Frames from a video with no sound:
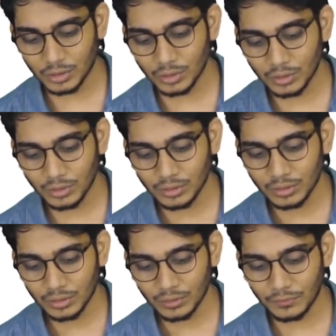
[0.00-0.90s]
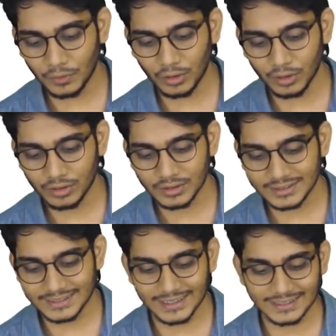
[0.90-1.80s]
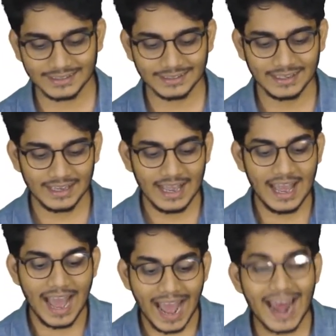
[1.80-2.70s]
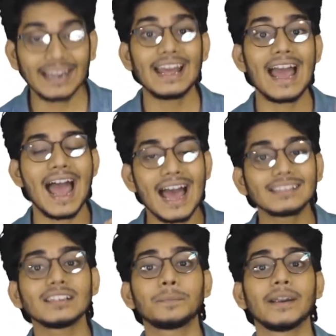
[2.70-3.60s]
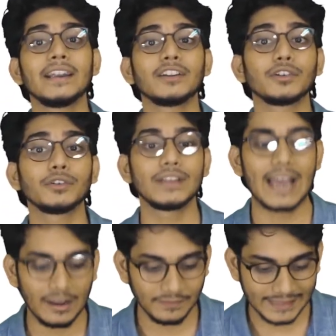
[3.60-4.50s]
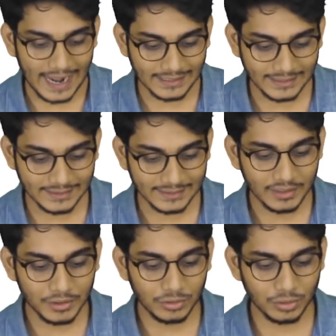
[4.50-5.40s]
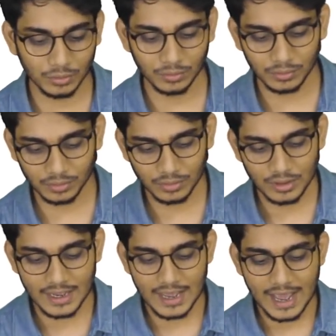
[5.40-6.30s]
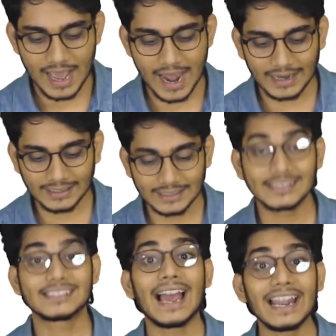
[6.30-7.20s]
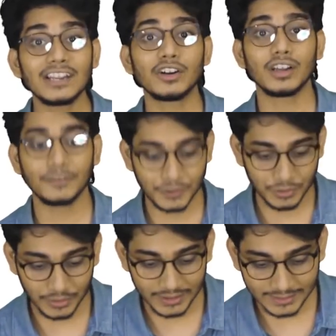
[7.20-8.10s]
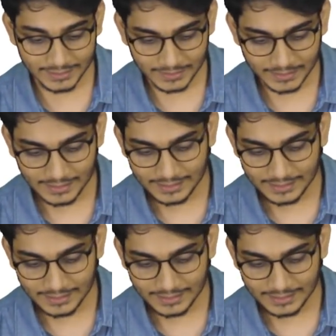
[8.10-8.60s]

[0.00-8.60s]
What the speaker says: 2 4 6, and another parent node we have, that is 2, and the child node of 2 is